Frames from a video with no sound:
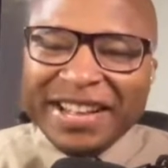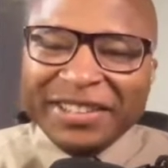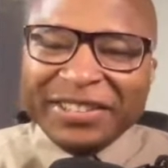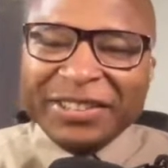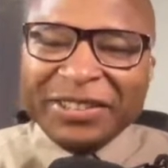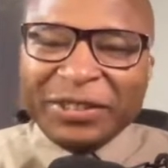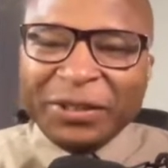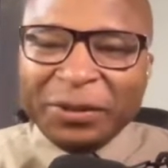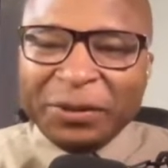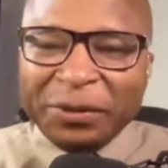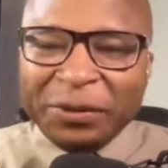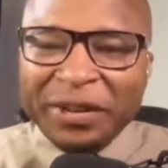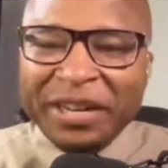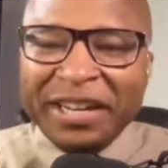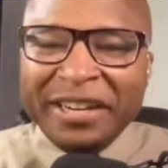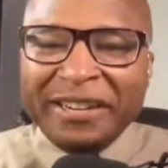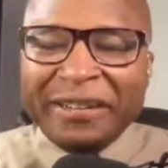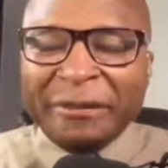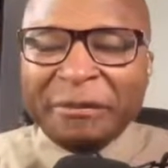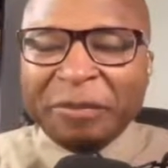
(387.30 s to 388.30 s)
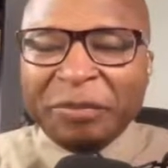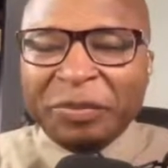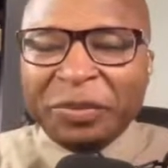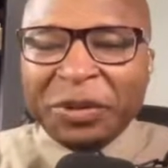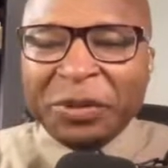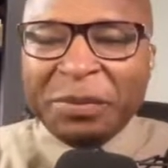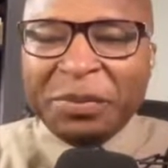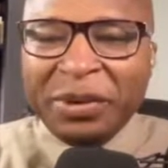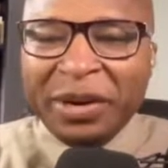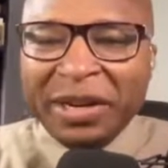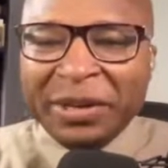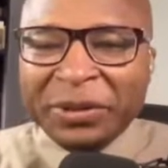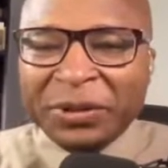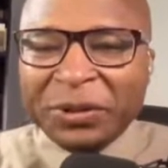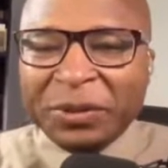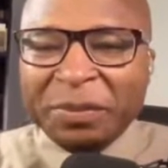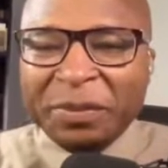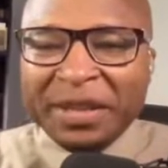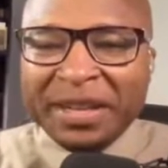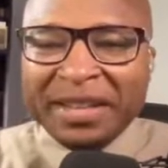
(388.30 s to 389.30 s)
Sister Rena Prater
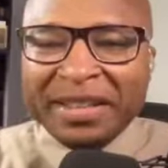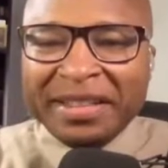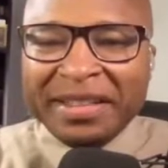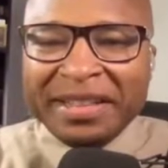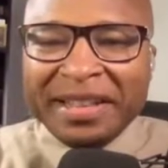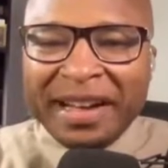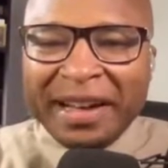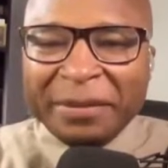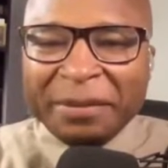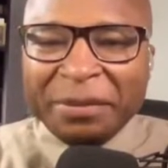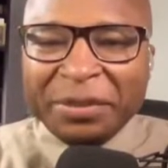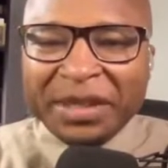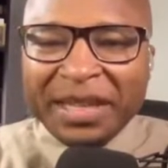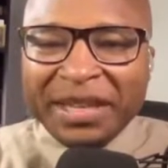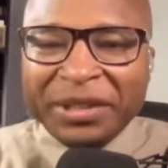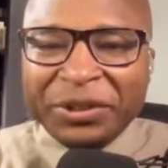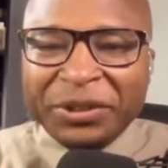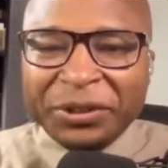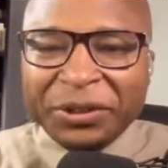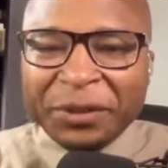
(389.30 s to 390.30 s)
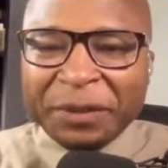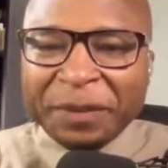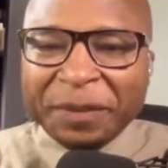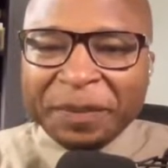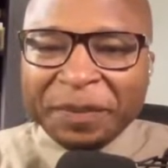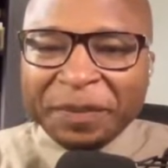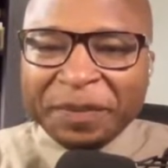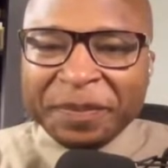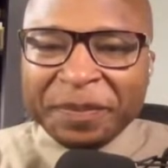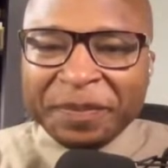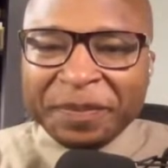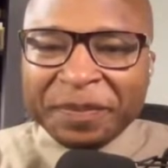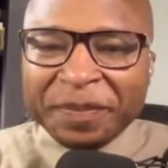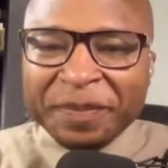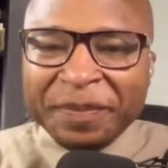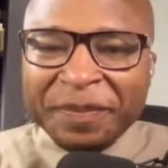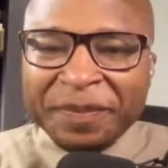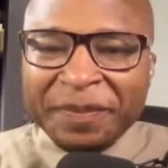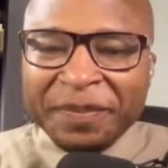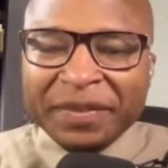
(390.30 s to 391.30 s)
Smith, God bless you.
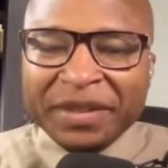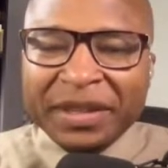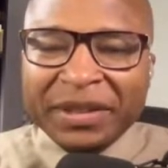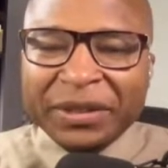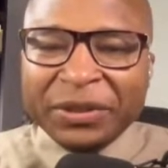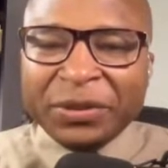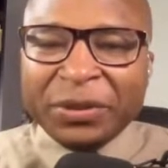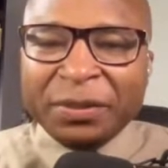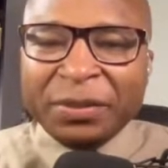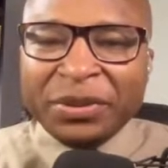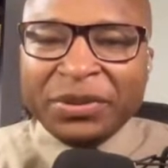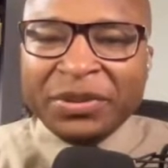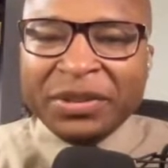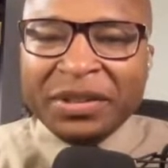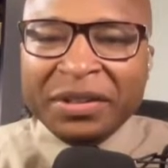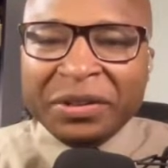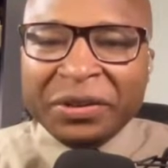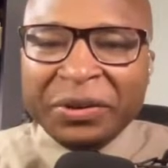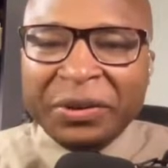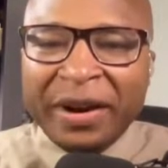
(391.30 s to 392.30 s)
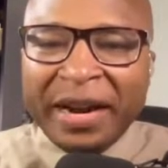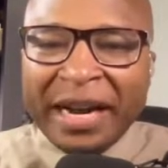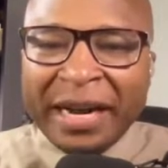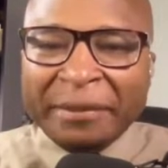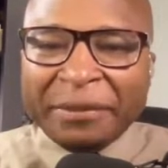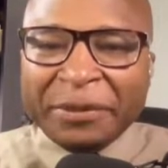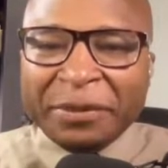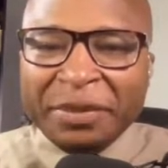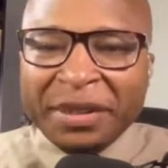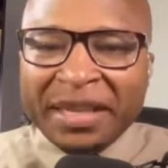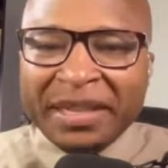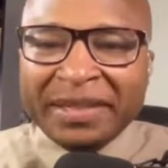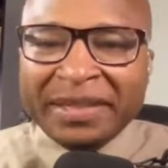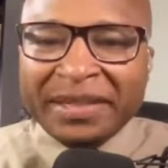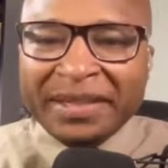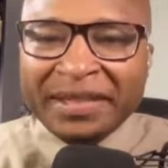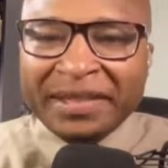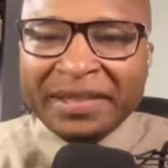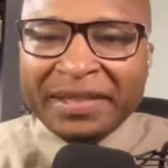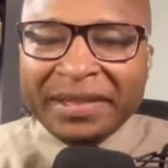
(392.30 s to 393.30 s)
Sister Priscilla Grimes,
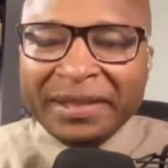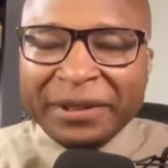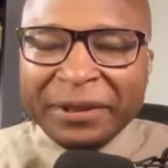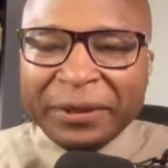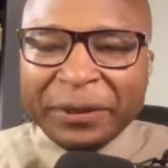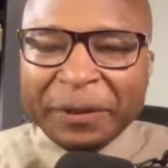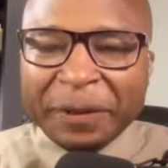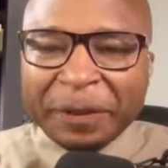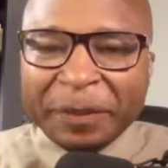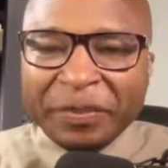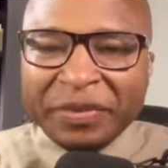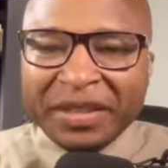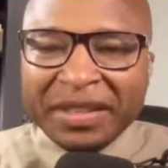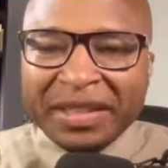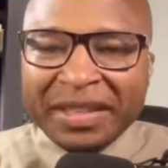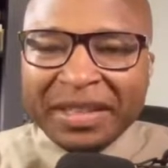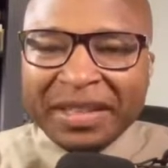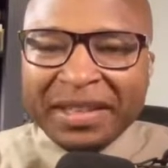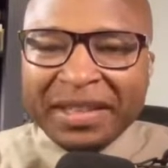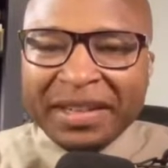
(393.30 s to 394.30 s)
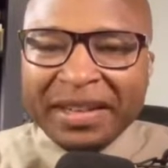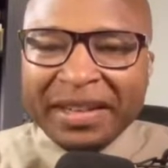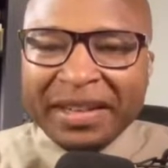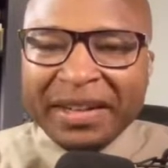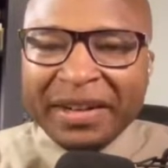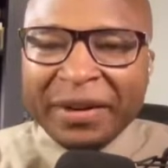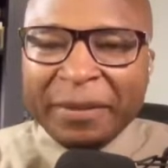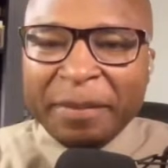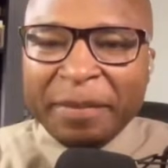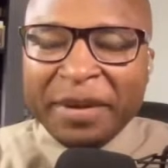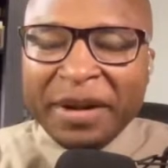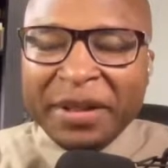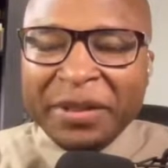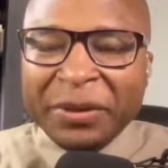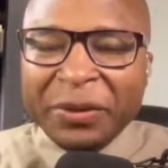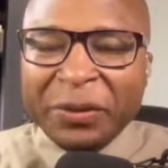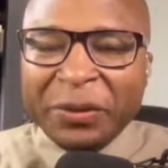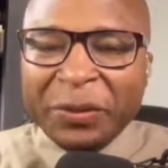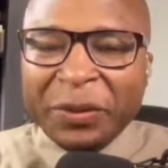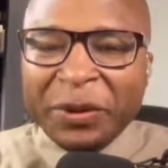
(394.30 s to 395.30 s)
blessings to you.
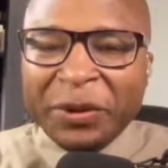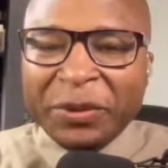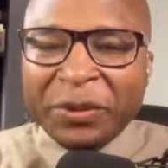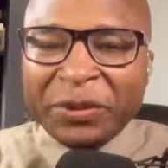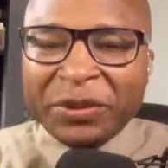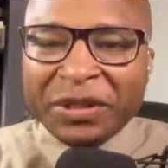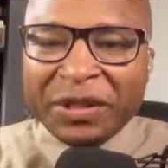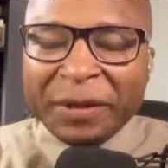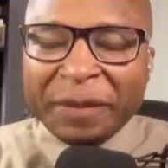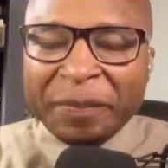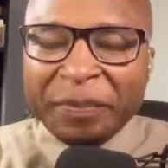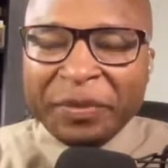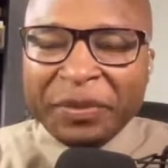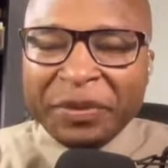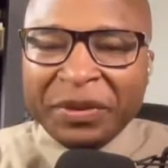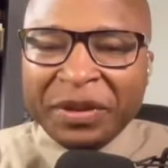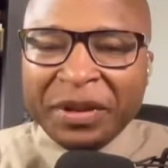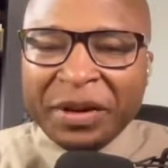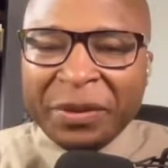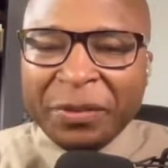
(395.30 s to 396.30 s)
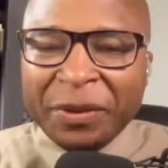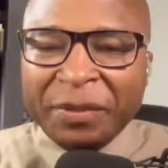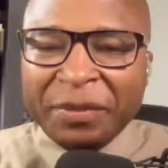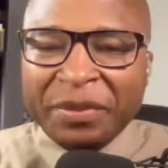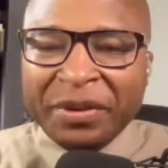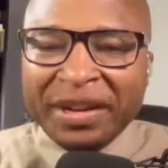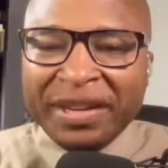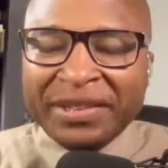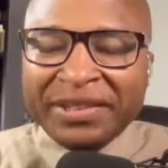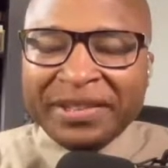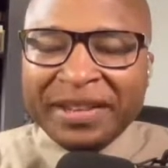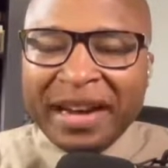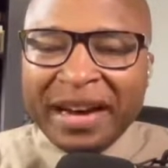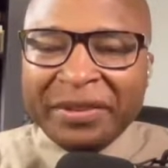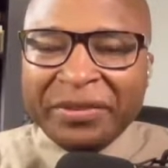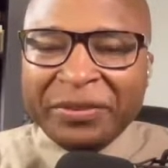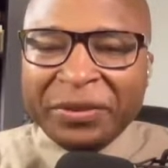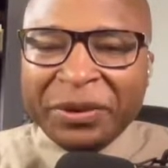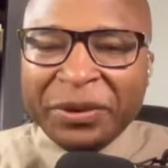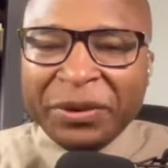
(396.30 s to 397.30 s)
Mother Rosa, uh, we praise
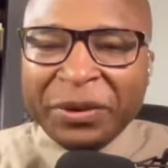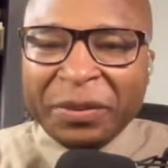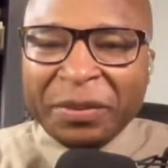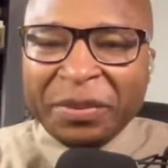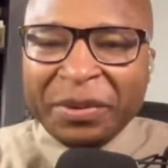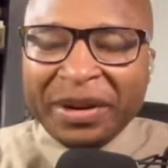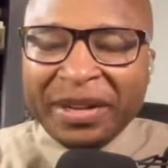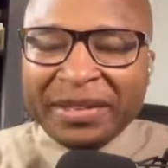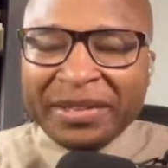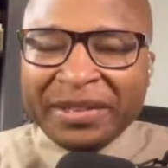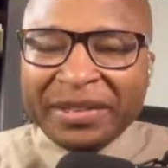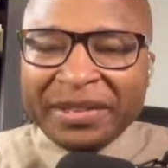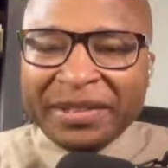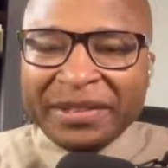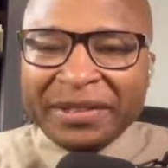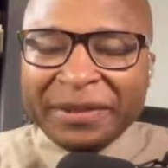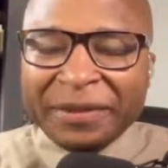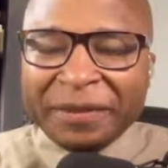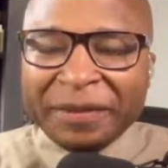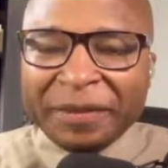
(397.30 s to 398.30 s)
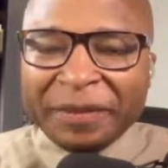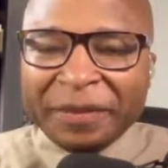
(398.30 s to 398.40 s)
God for your presence.